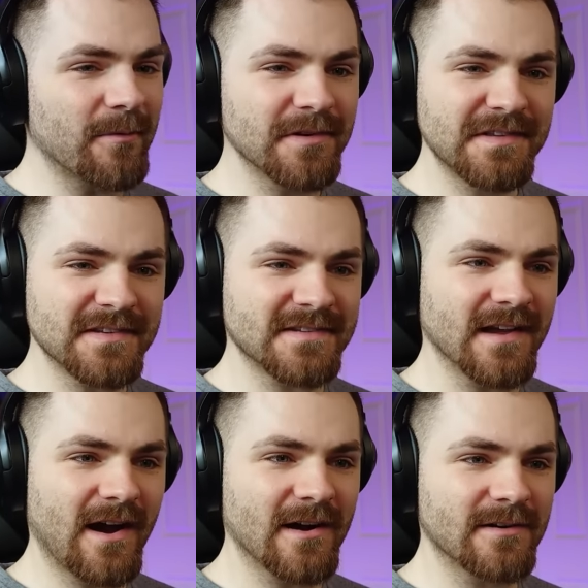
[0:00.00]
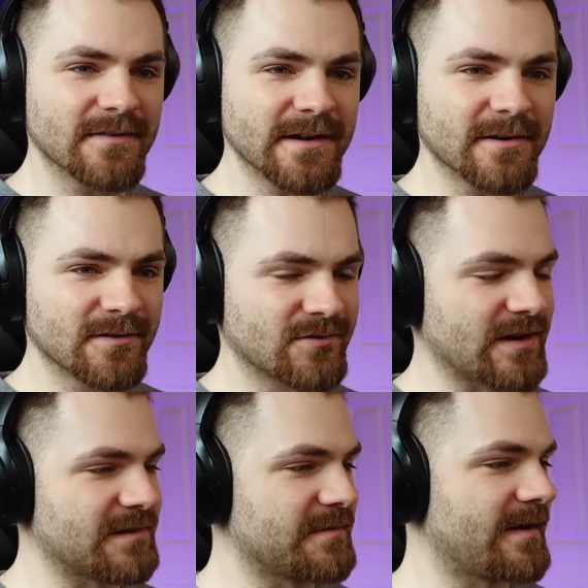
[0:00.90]
What's this Saga of Heroes
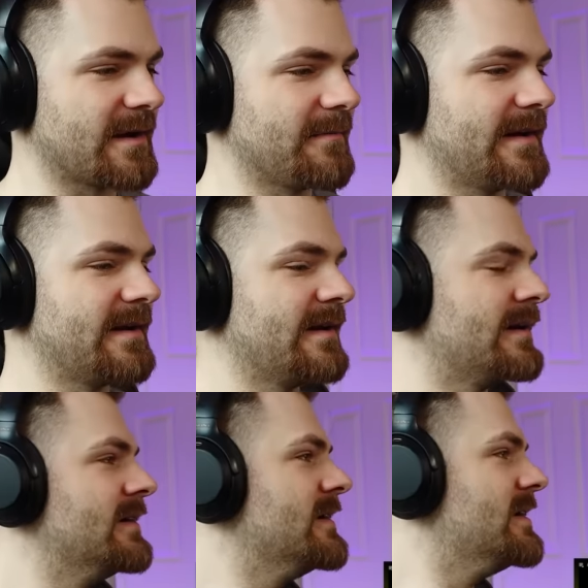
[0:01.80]
trade that's been recommended here?